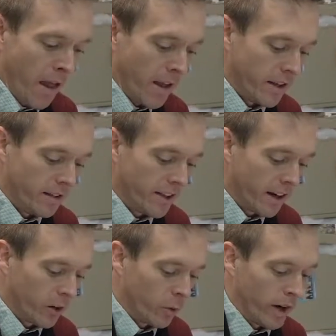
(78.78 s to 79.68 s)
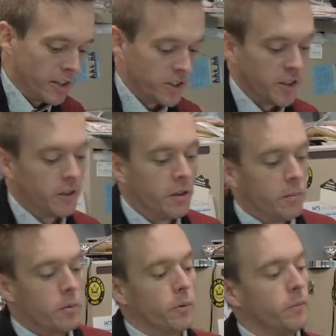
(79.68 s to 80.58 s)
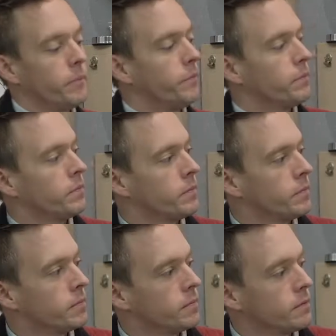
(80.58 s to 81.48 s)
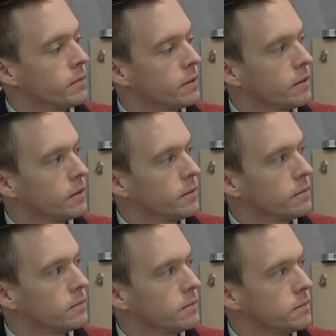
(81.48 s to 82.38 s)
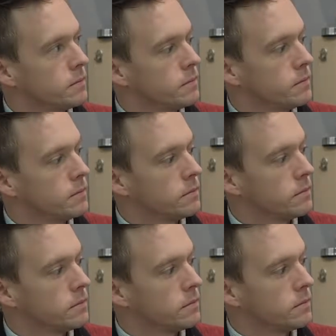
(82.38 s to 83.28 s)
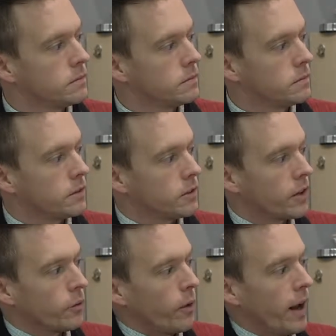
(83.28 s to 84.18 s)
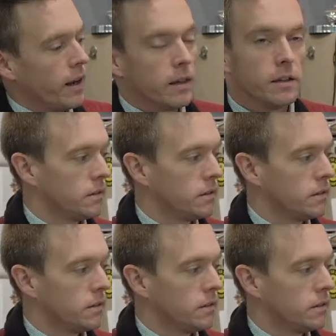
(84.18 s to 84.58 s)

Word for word: And decoration. Boom. I thought you like multicolored lights. They're red.